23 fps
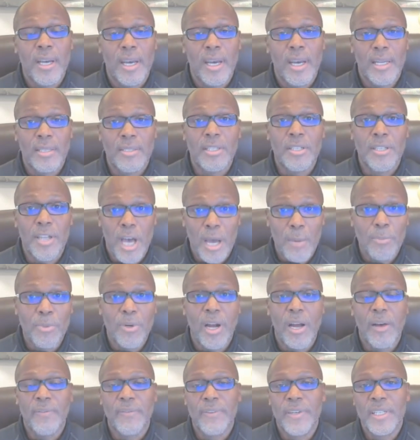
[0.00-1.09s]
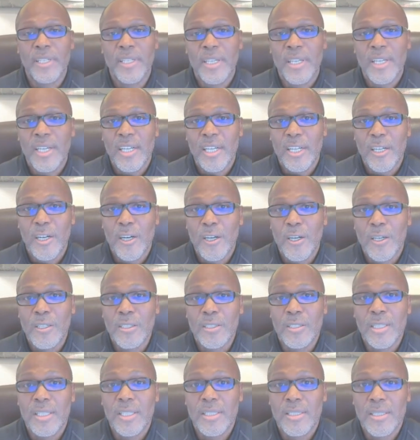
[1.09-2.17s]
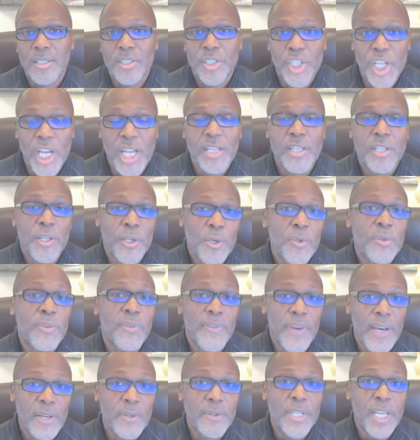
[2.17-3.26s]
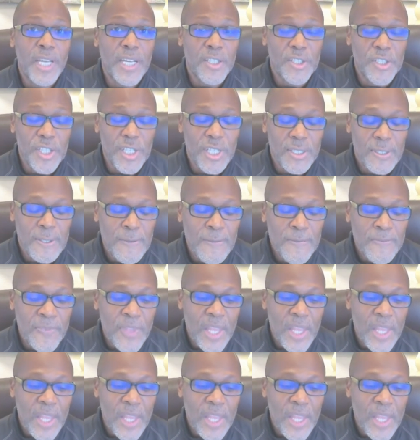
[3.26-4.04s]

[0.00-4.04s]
It's a nonprofit called the Gen Youth Foundation.